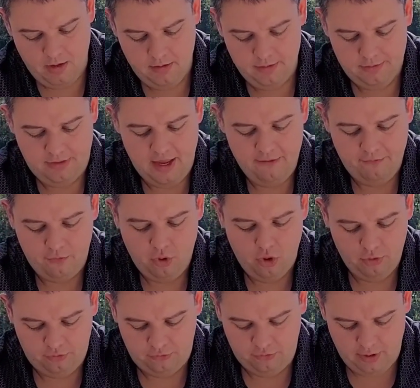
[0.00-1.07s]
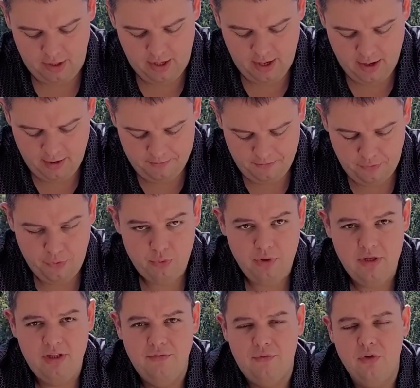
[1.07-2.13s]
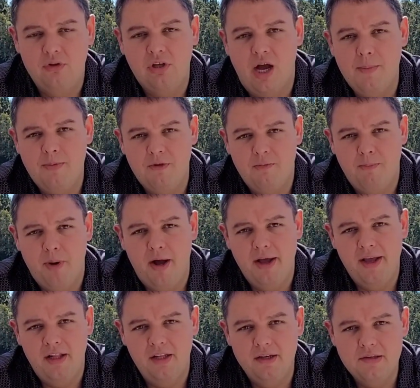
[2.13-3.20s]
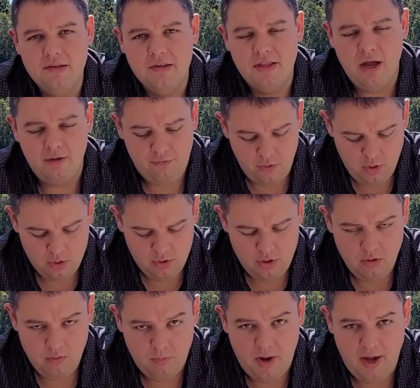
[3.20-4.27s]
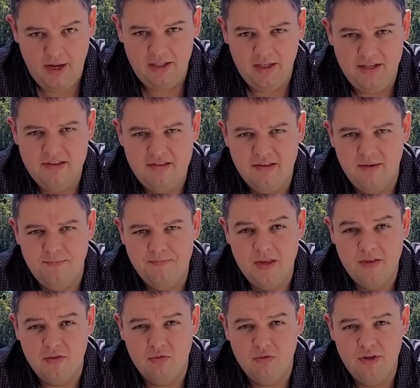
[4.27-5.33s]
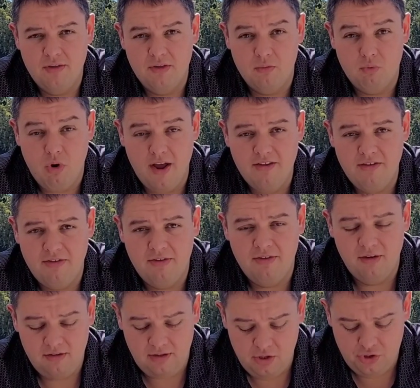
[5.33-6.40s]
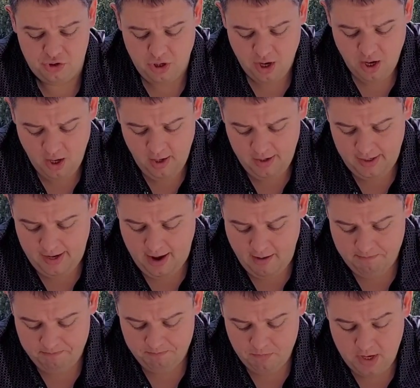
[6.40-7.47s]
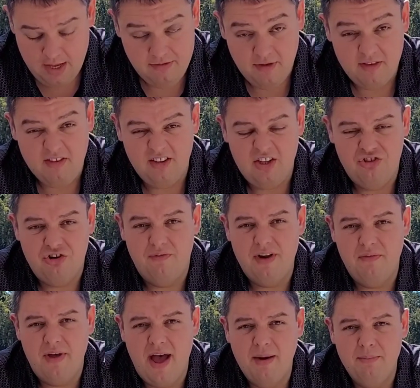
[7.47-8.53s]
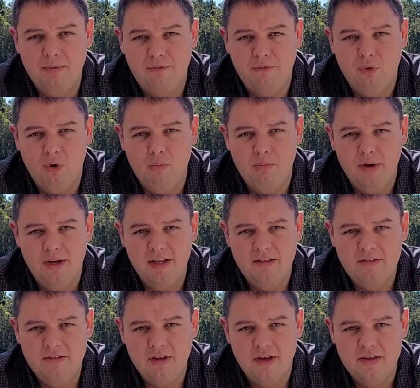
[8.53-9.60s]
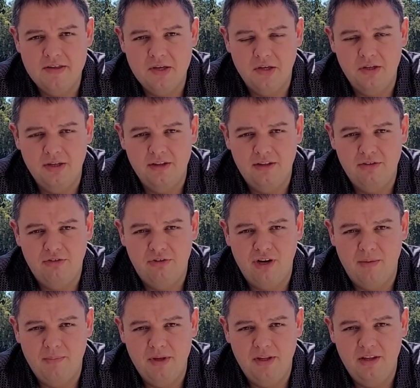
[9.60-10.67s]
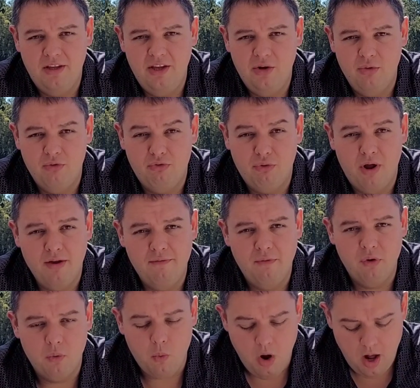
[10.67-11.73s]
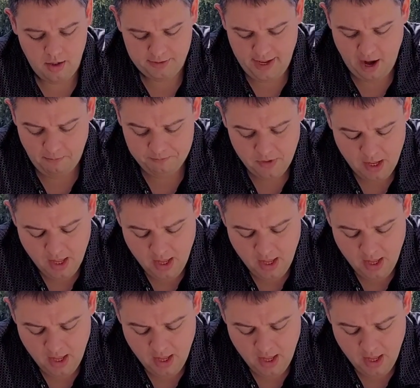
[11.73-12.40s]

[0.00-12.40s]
they've got 3 different types of paellas. Now, if you don't know, paella is a rice dish. It's a dish I've never had before, but it's certainly a dish that I've been keen on trying for a while now.